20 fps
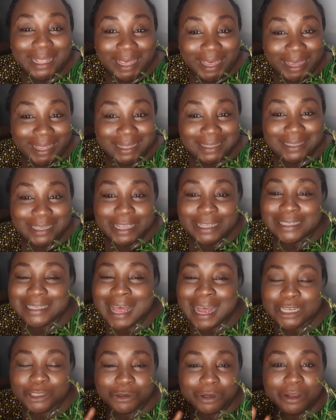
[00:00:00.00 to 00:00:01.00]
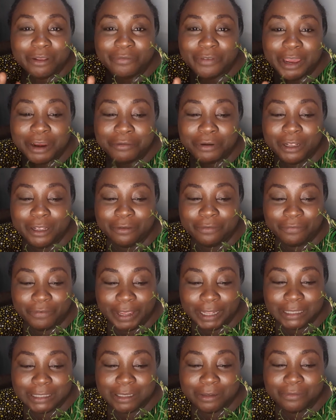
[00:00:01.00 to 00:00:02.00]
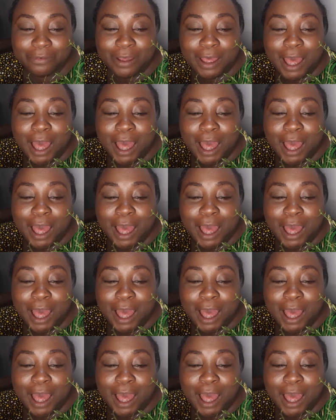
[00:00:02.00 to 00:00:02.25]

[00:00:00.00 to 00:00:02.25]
AIDS is actually very effective.